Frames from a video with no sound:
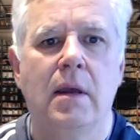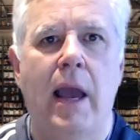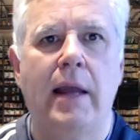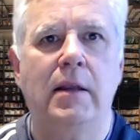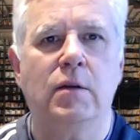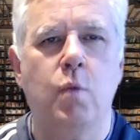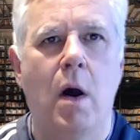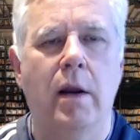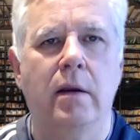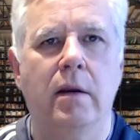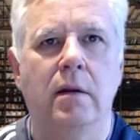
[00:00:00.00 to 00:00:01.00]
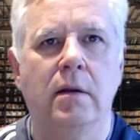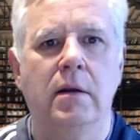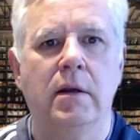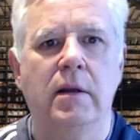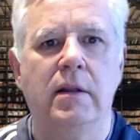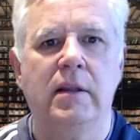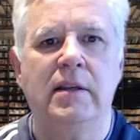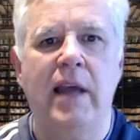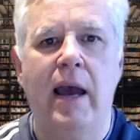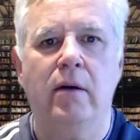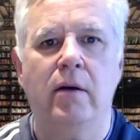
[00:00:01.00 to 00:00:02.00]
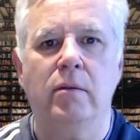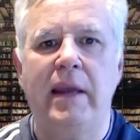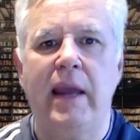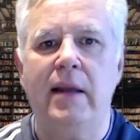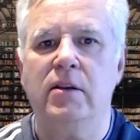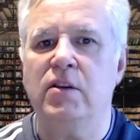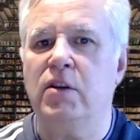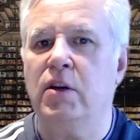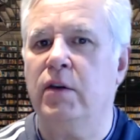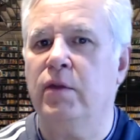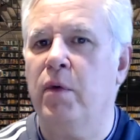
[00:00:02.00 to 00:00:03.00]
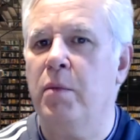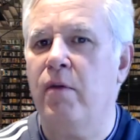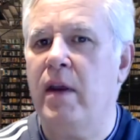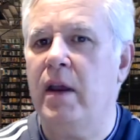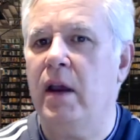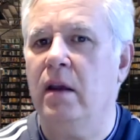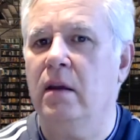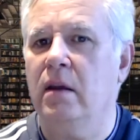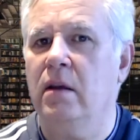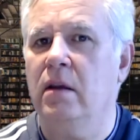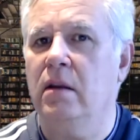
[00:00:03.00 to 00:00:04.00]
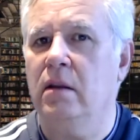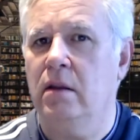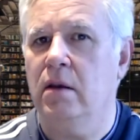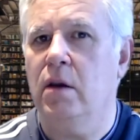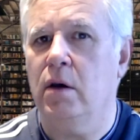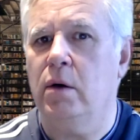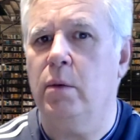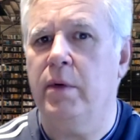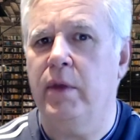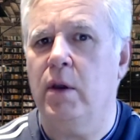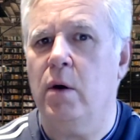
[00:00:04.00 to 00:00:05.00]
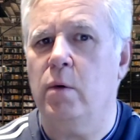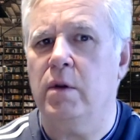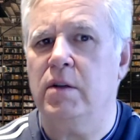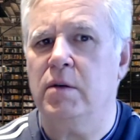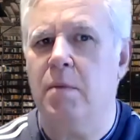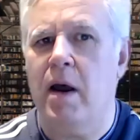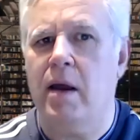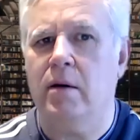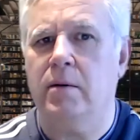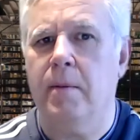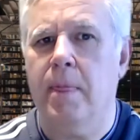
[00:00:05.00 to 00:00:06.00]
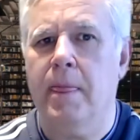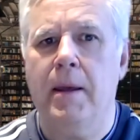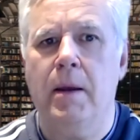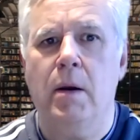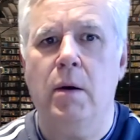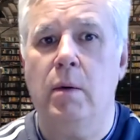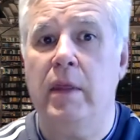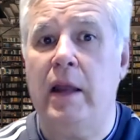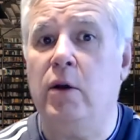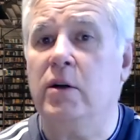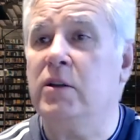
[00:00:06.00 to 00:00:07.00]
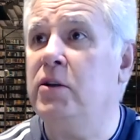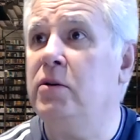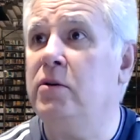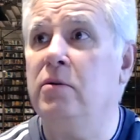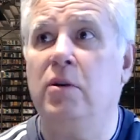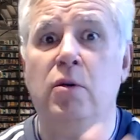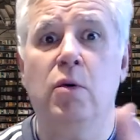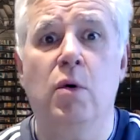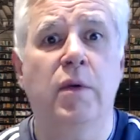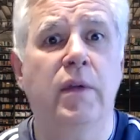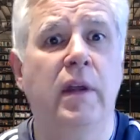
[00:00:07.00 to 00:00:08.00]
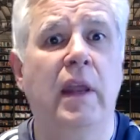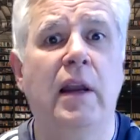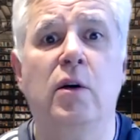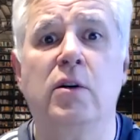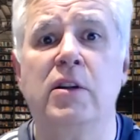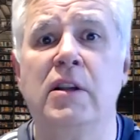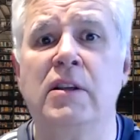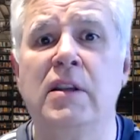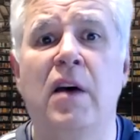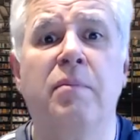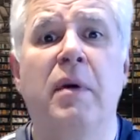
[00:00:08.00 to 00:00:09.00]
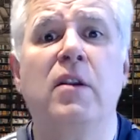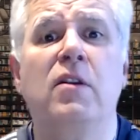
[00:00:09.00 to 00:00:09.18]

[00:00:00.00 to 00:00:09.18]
And as one, the town began to search for Maria, the girl with the golden smile. Well, they looked to the north and they looked to the south, but